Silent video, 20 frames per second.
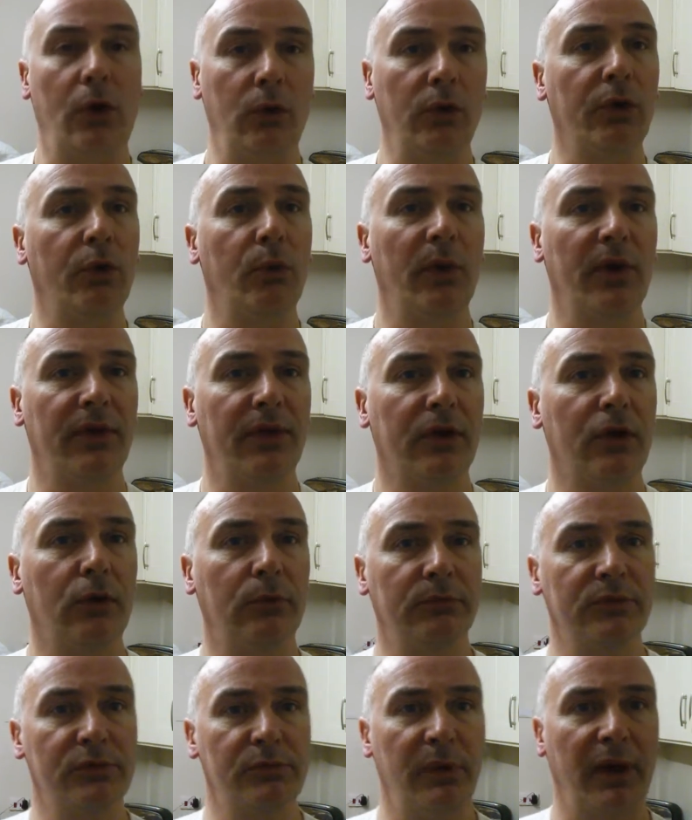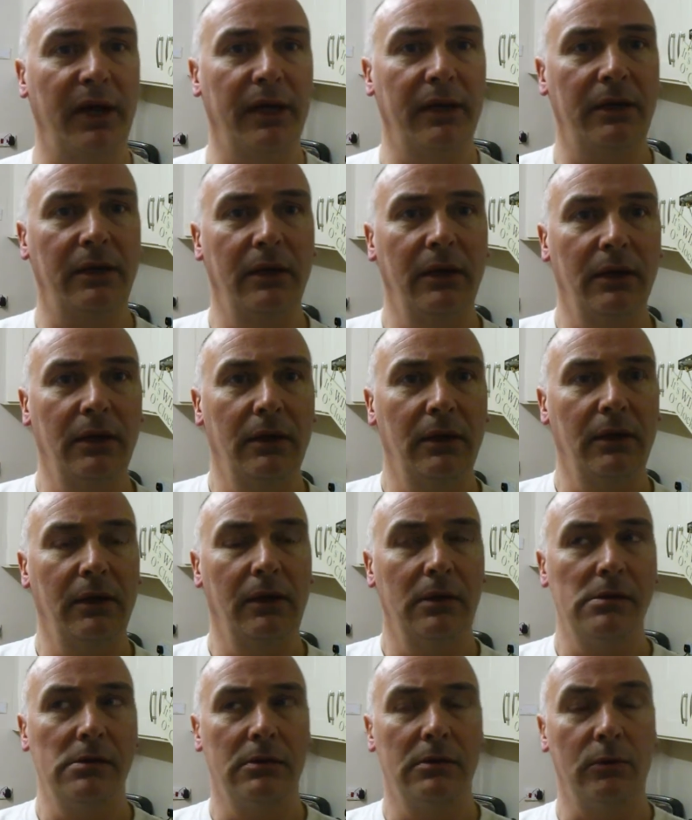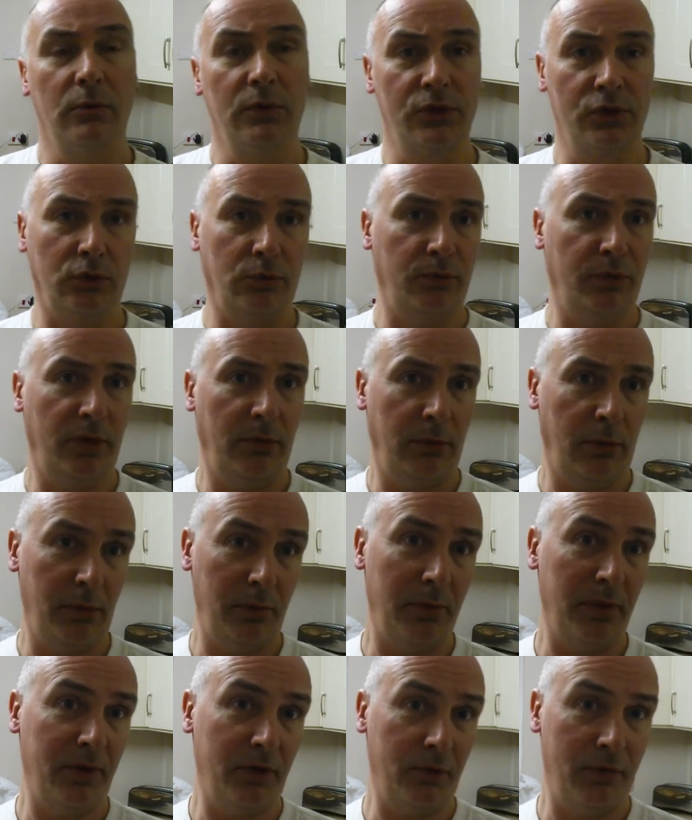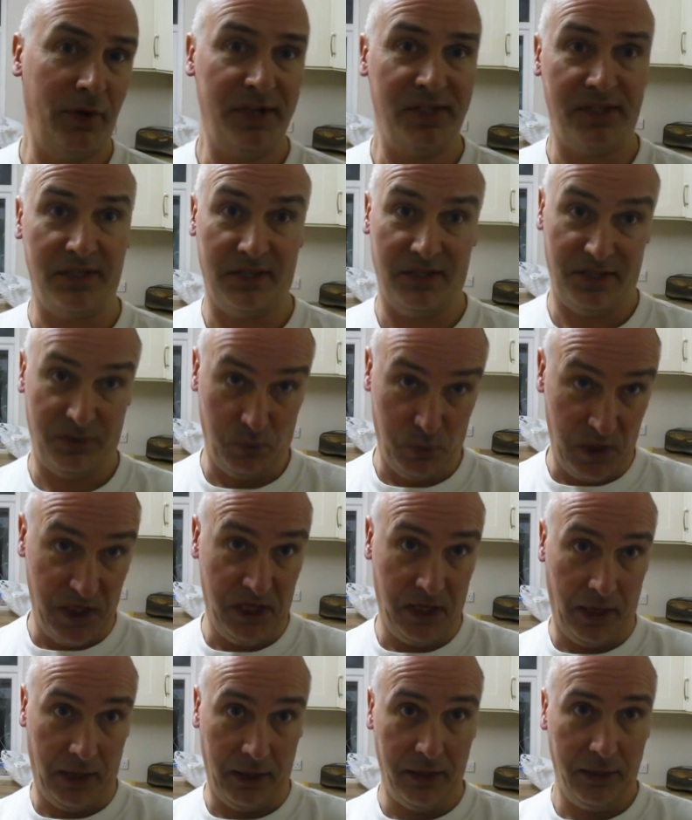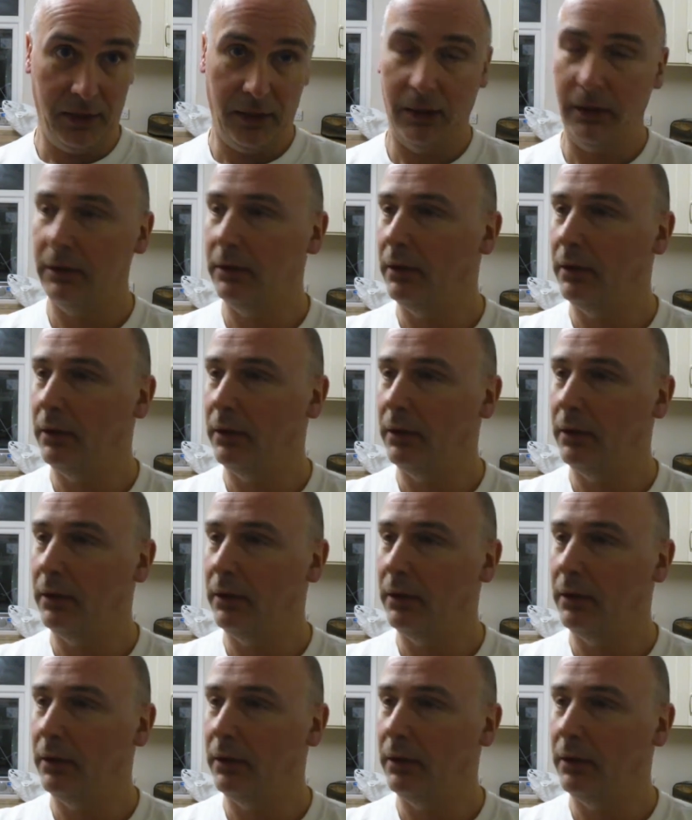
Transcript: colder weather comes back, which will probably be the rest of this weekend.